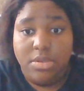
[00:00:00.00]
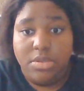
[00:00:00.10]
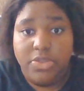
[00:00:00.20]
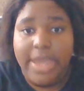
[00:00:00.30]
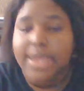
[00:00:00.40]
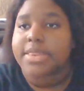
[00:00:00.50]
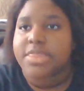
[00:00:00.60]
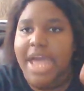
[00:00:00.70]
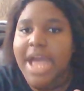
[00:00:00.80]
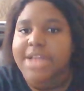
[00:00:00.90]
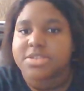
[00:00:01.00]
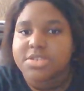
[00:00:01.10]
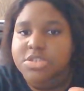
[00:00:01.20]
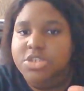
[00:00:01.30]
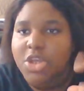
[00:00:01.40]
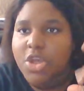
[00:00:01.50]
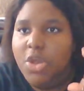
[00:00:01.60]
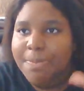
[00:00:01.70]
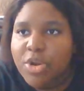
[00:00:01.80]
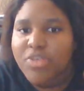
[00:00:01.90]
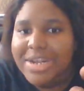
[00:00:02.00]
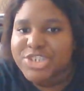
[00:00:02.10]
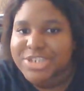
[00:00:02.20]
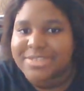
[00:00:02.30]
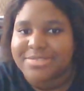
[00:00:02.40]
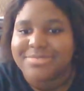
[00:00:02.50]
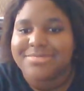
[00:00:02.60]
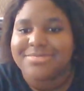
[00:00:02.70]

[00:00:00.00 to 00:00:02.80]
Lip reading: Like, that's progression.